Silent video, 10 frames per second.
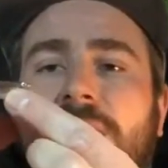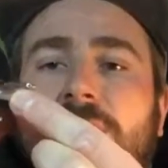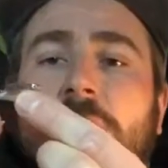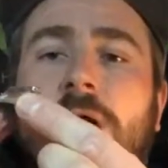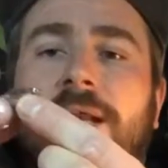
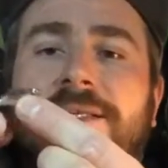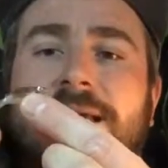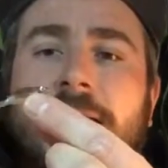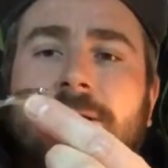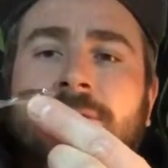curly
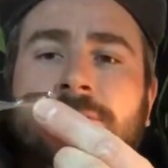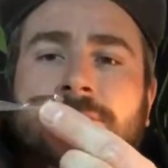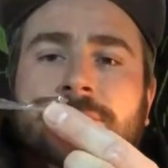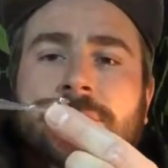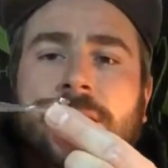tail,
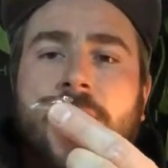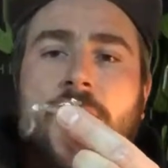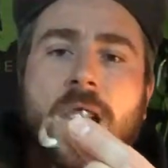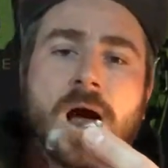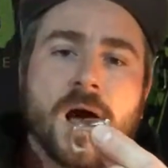
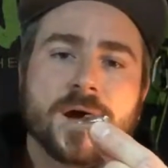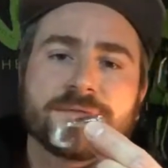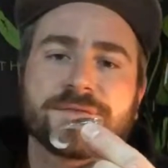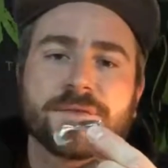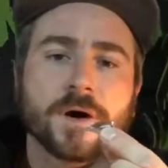
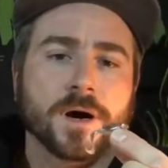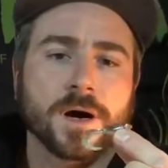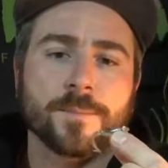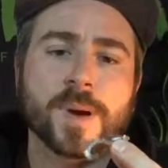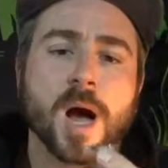
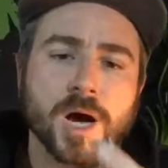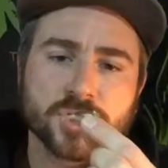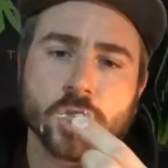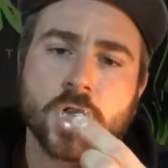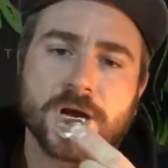for
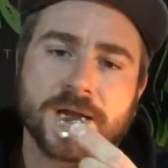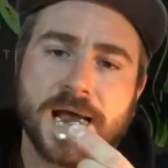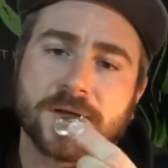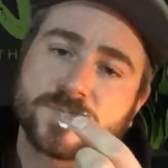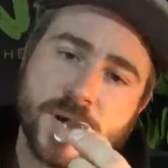perch on
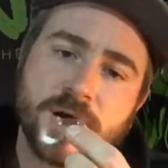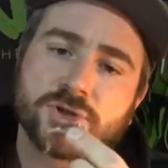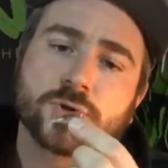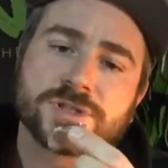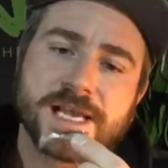canals,
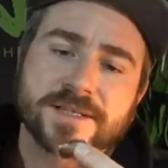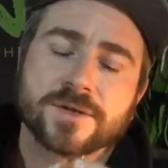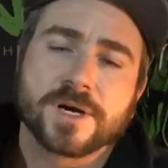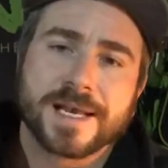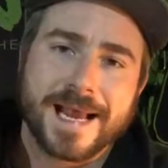perch or Zeds
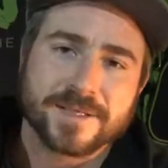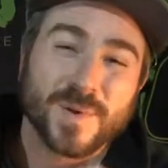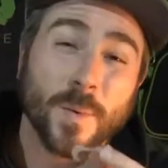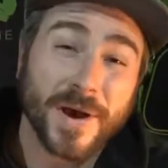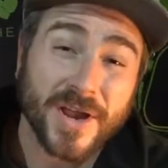on canals,
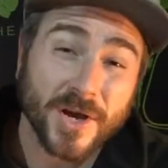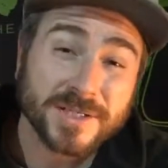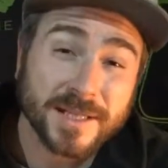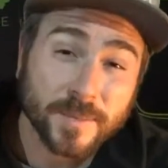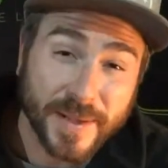but when it
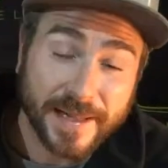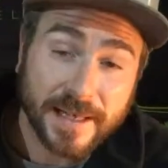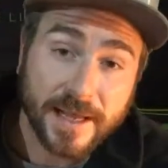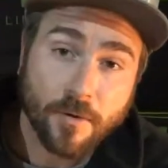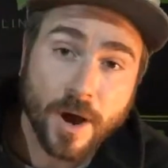goes a little bit
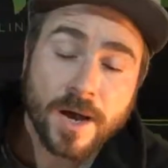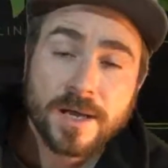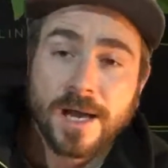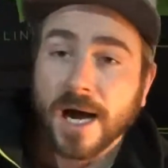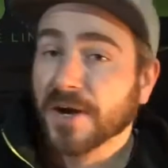clearer.
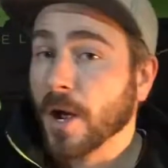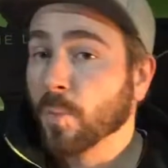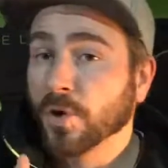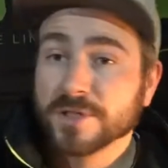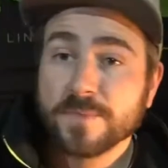I don't
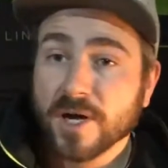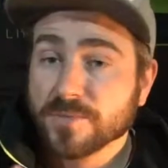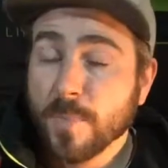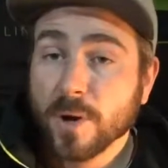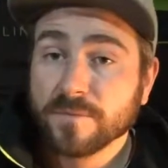want as much
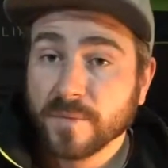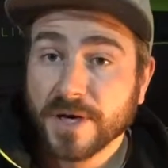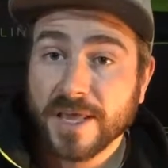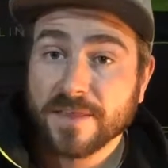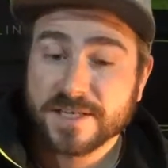
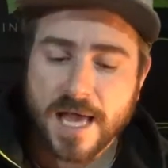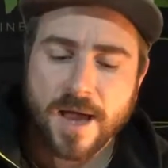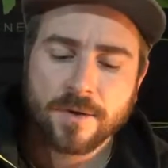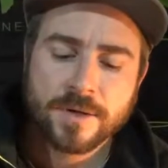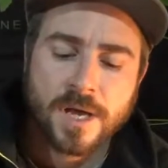movement in the
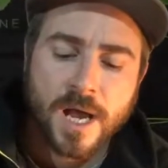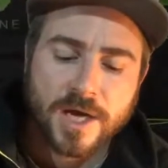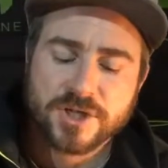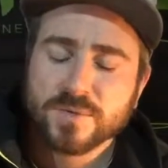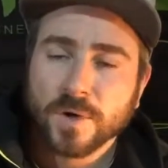tail. I
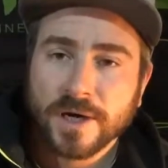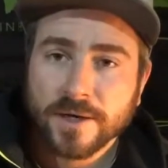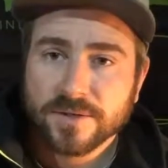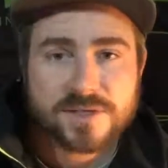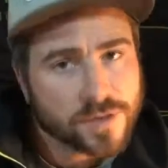just want a
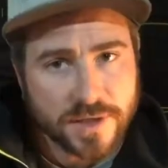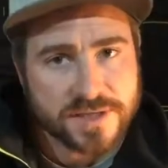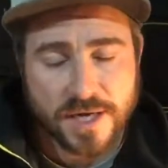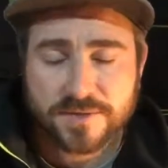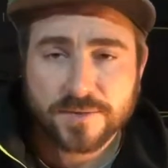little
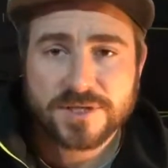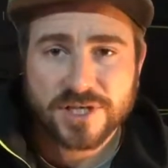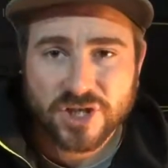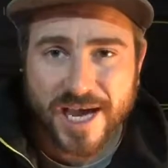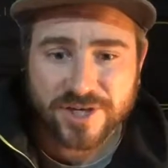subtle
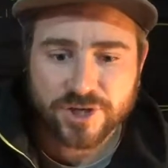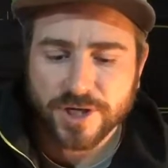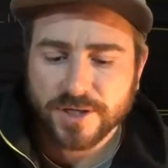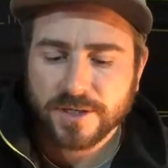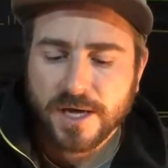
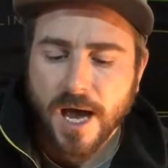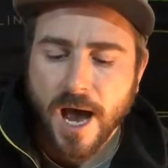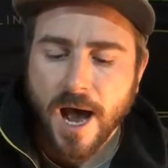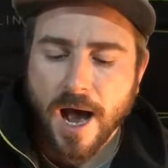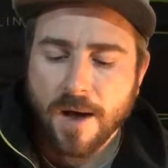suggestion,
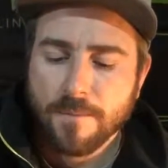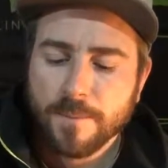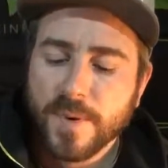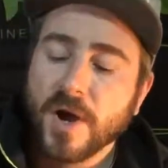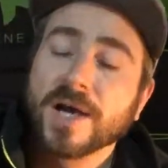
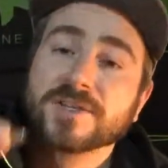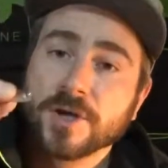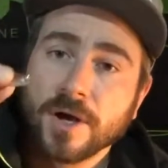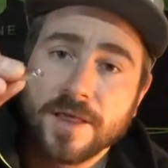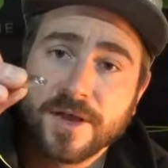but I
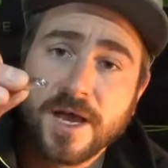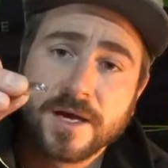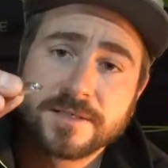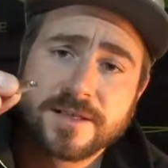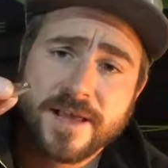do like the
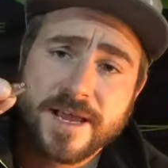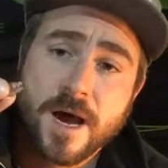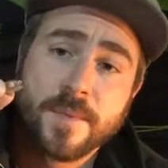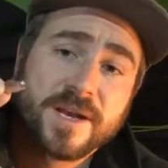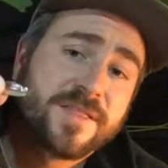colours
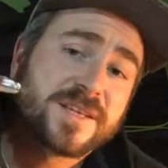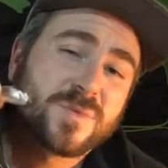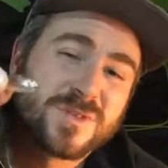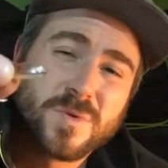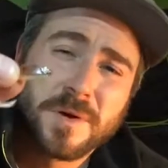come in, and this
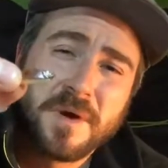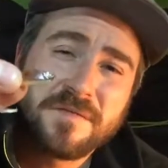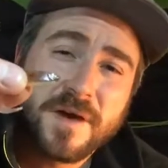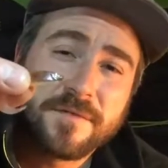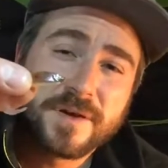one's one of my
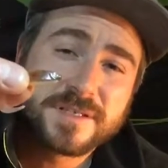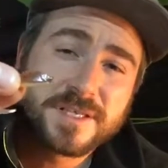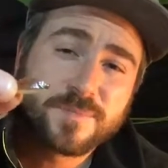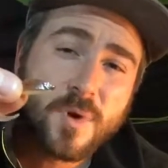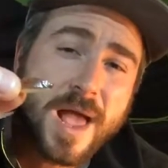favourites.
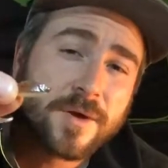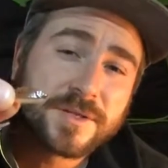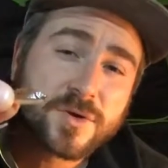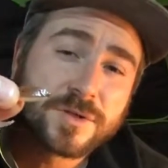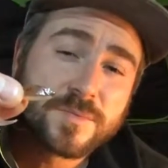It's brown,
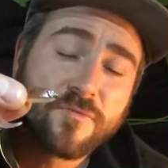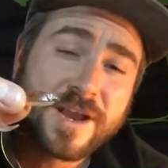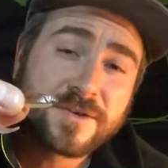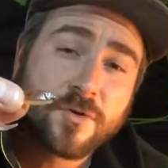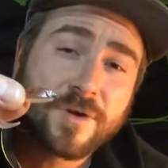it's got some
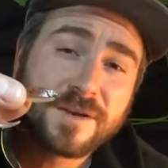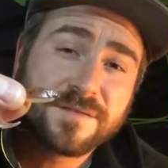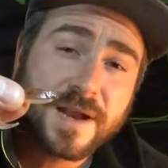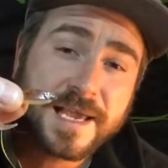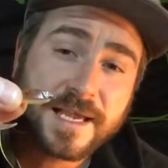red and green
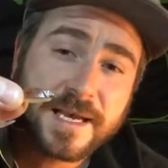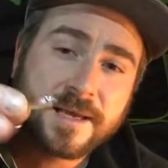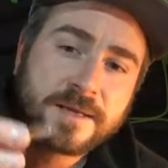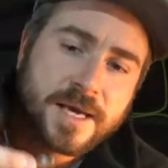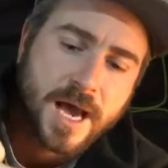flake in it,
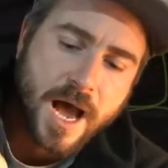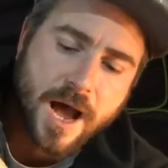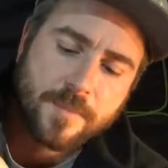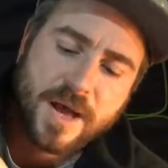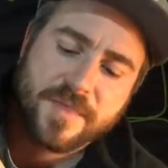
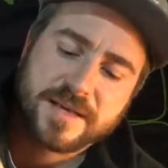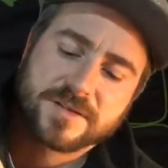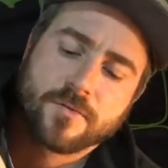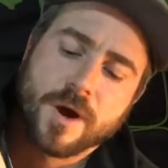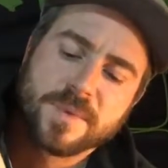and that's
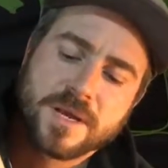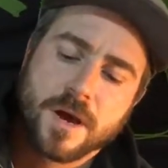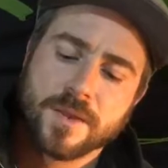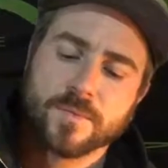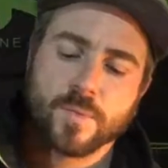the grubby
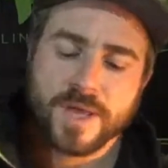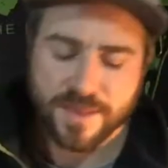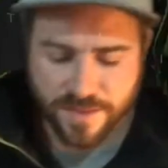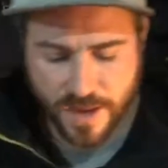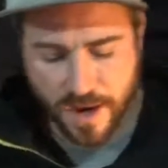gun
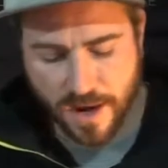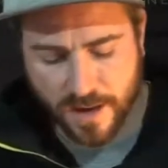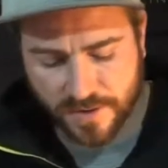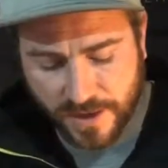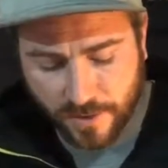with
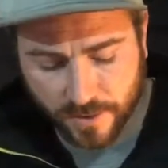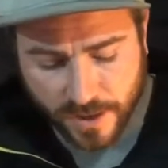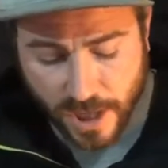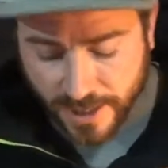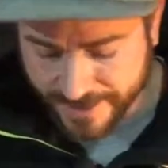the little
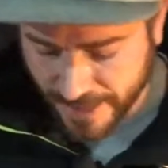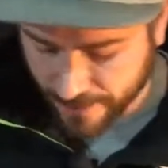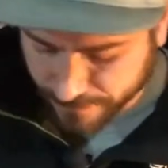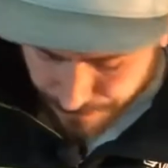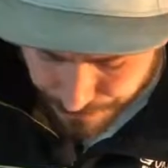curly tail.